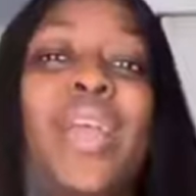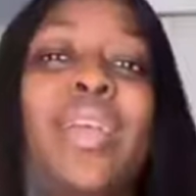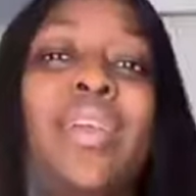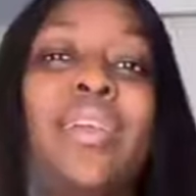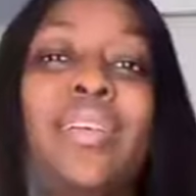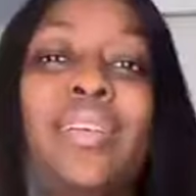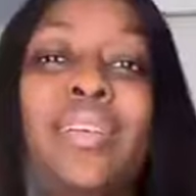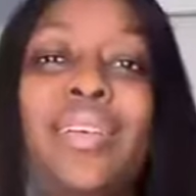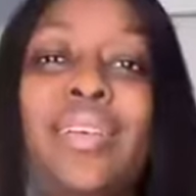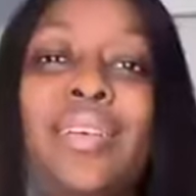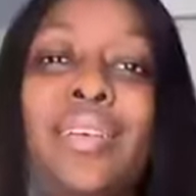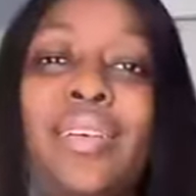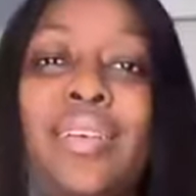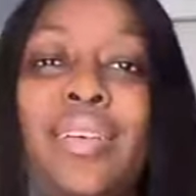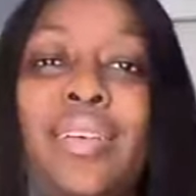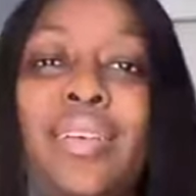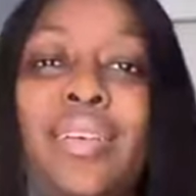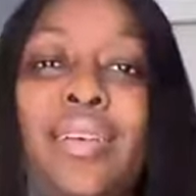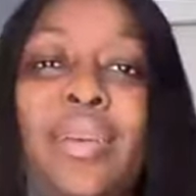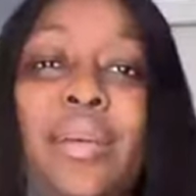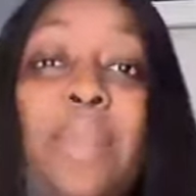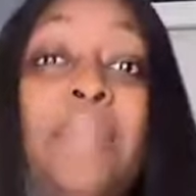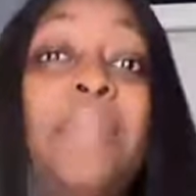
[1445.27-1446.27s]
where?
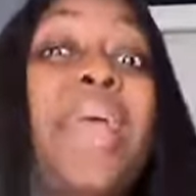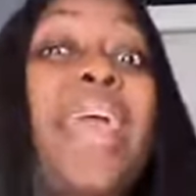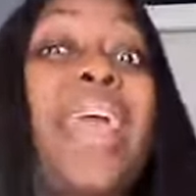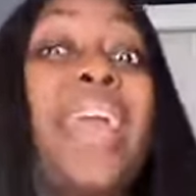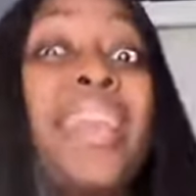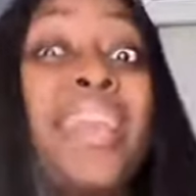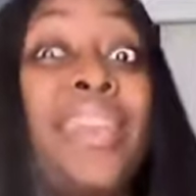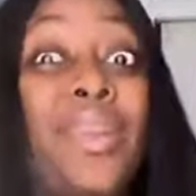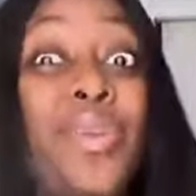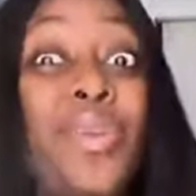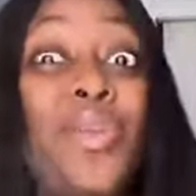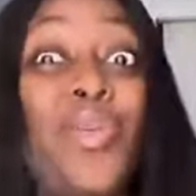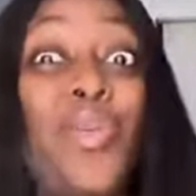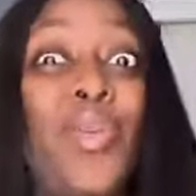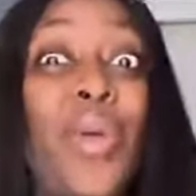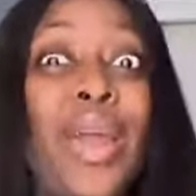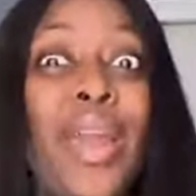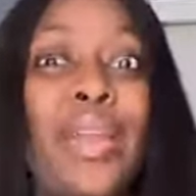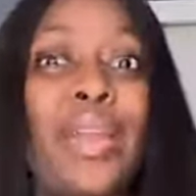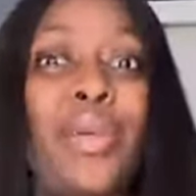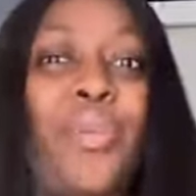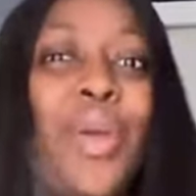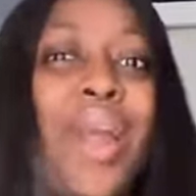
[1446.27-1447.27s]

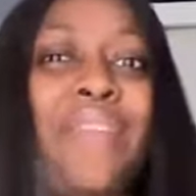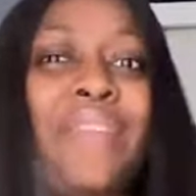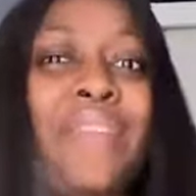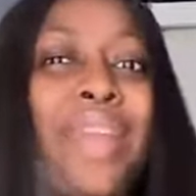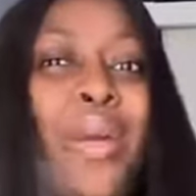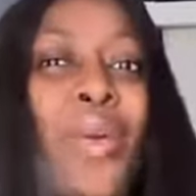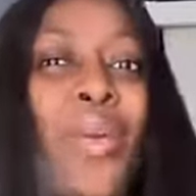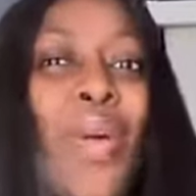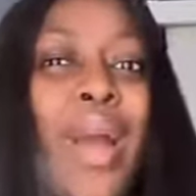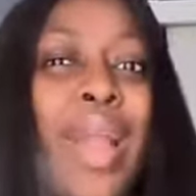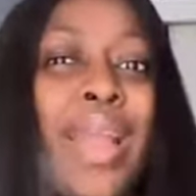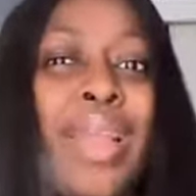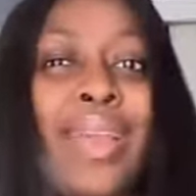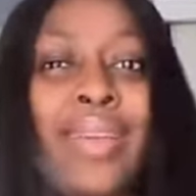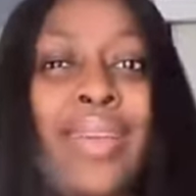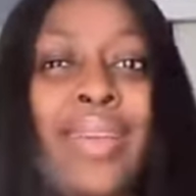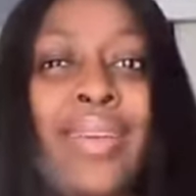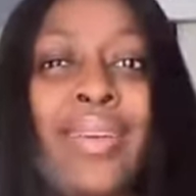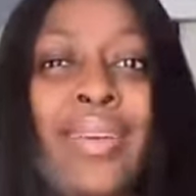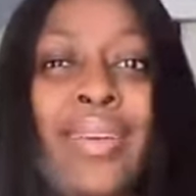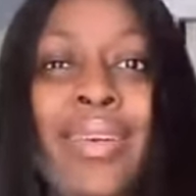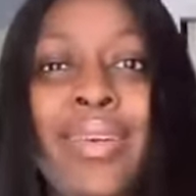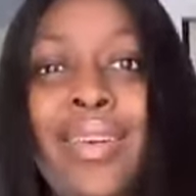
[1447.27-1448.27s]
When they why?
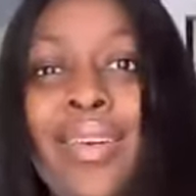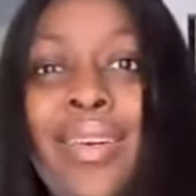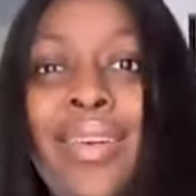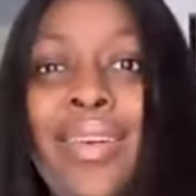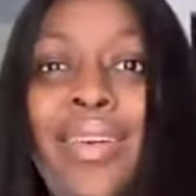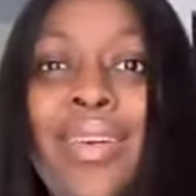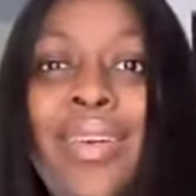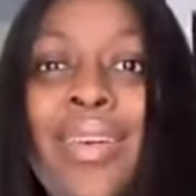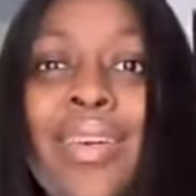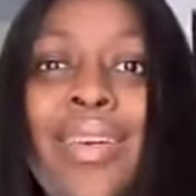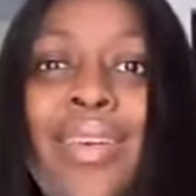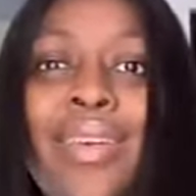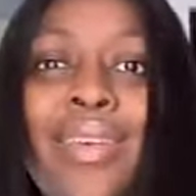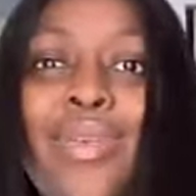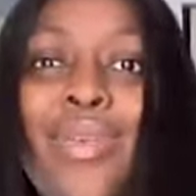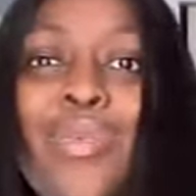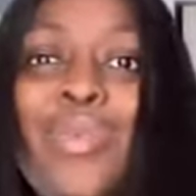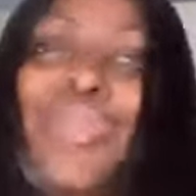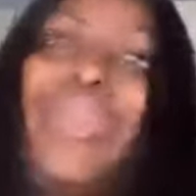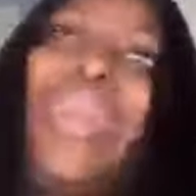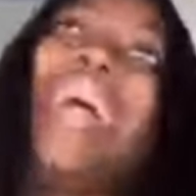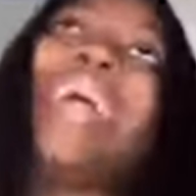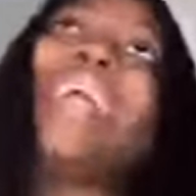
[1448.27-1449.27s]

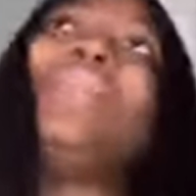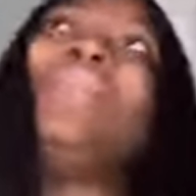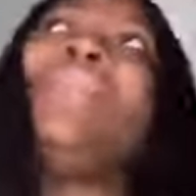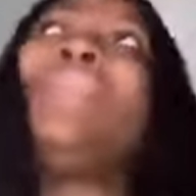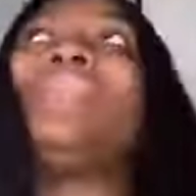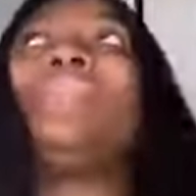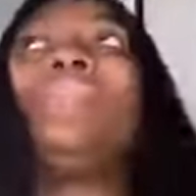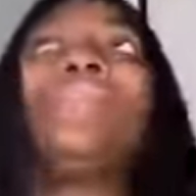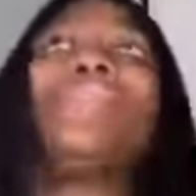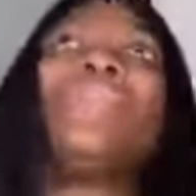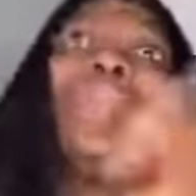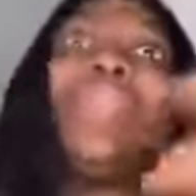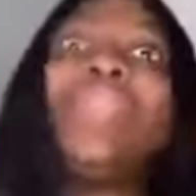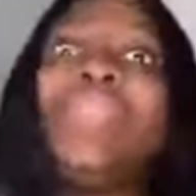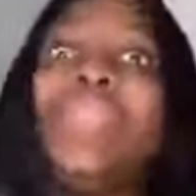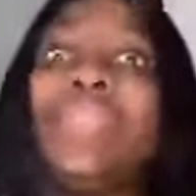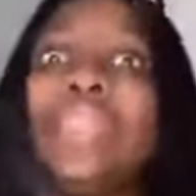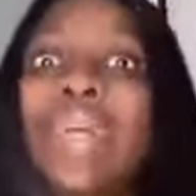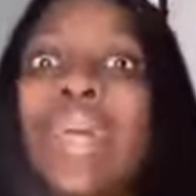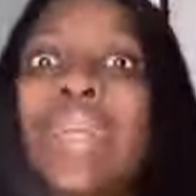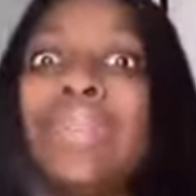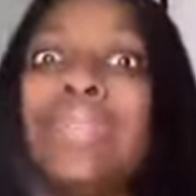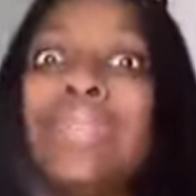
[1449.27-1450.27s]
Drag events is
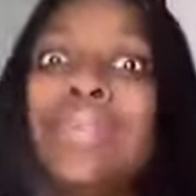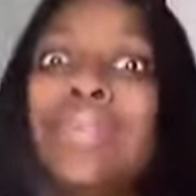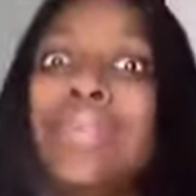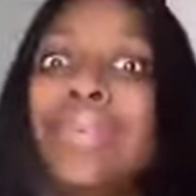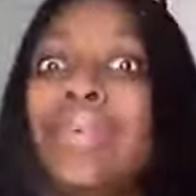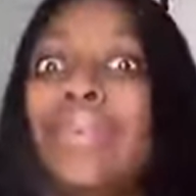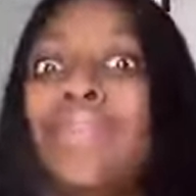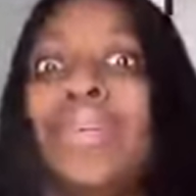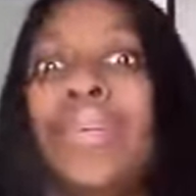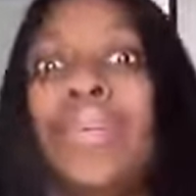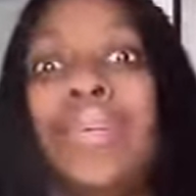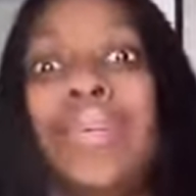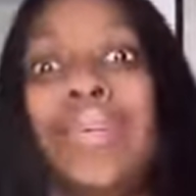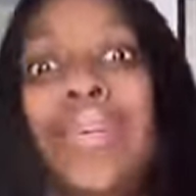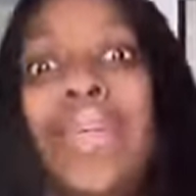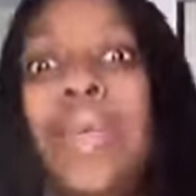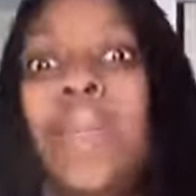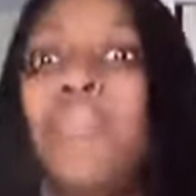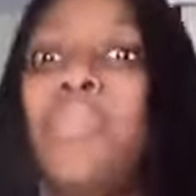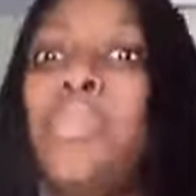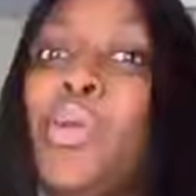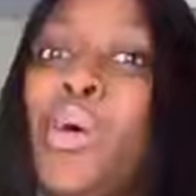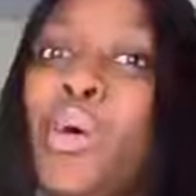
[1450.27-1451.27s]
2019.
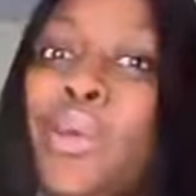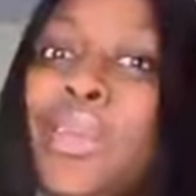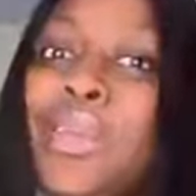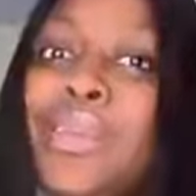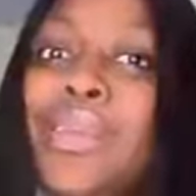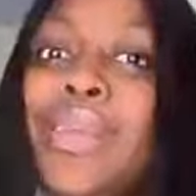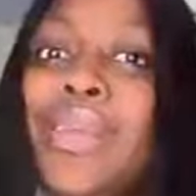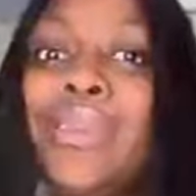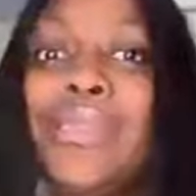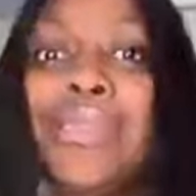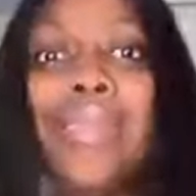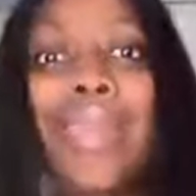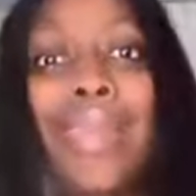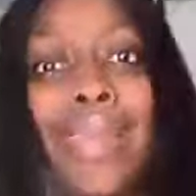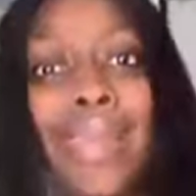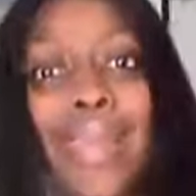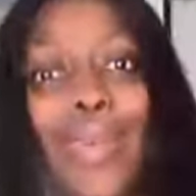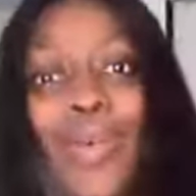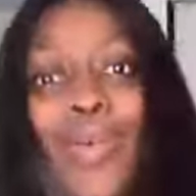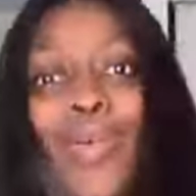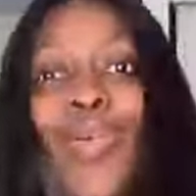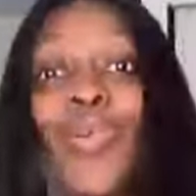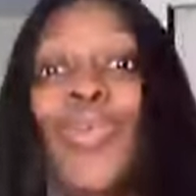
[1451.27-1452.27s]
Ye ball, ye
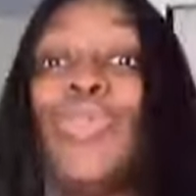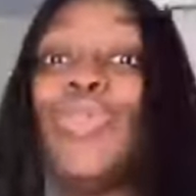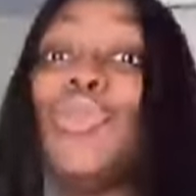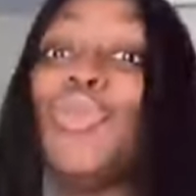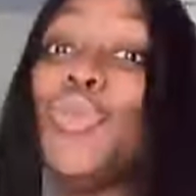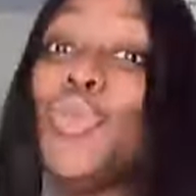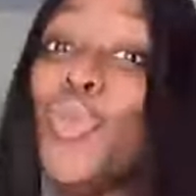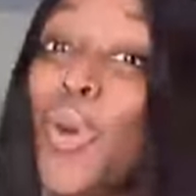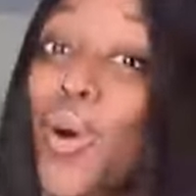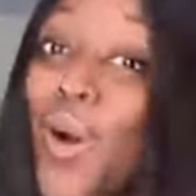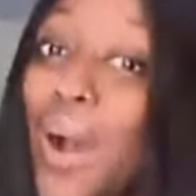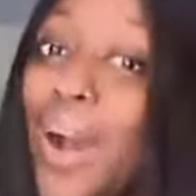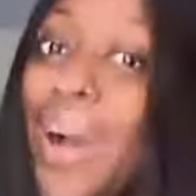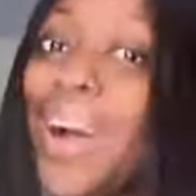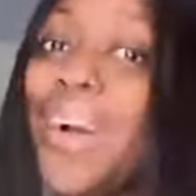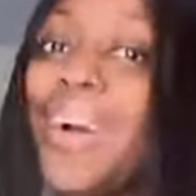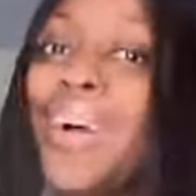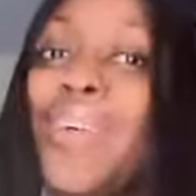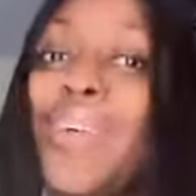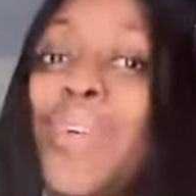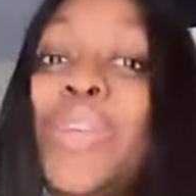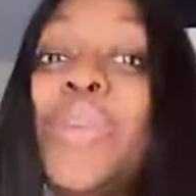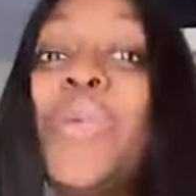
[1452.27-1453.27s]
day. Who's who?
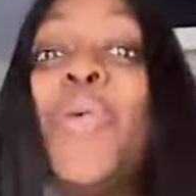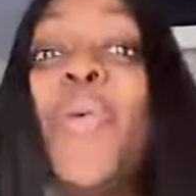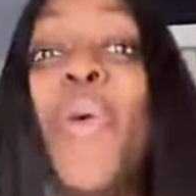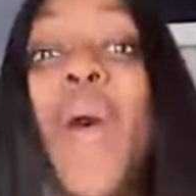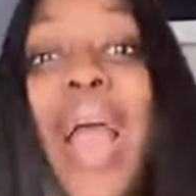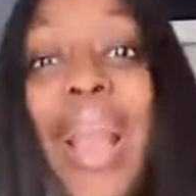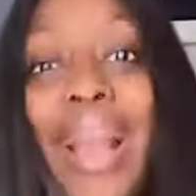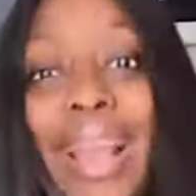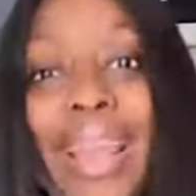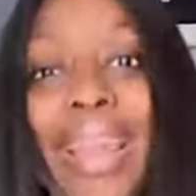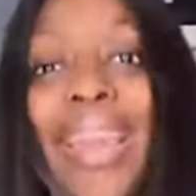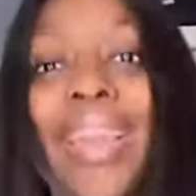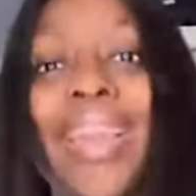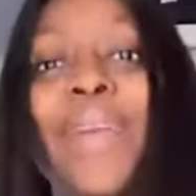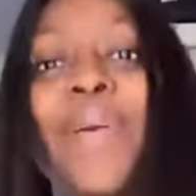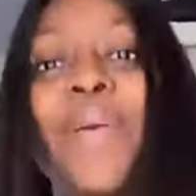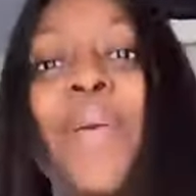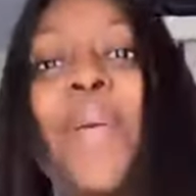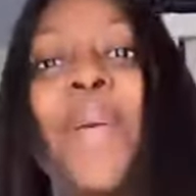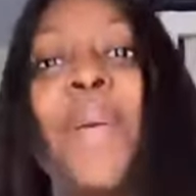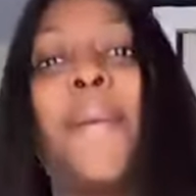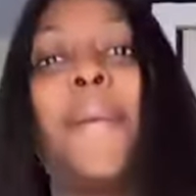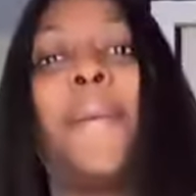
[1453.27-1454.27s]
Are you working?
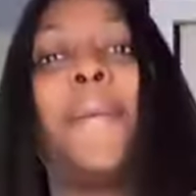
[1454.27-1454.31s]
